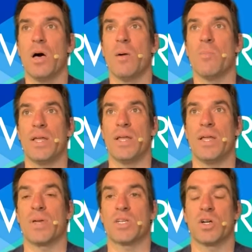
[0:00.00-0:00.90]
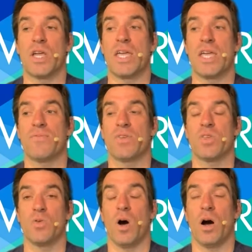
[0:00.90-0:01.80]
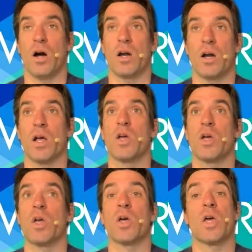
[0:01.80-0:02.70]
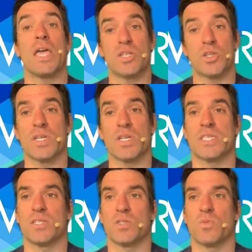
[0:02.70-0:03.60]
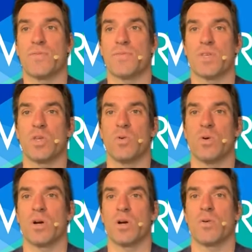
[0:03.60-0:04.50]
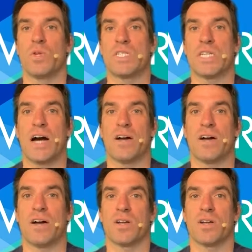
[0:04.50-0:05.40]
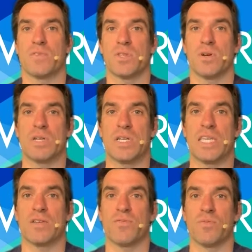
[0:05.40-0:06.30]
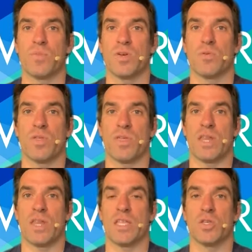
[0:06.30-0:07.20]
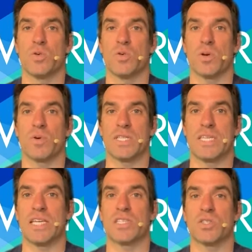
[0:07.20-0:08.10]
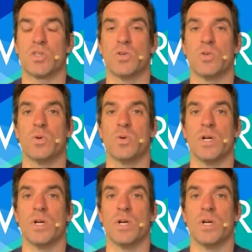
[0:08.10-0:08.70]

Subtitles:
But make sure if you are interested in Zwift, you are reaching out of your comfort zone and getting familiar with it and doing what it takes to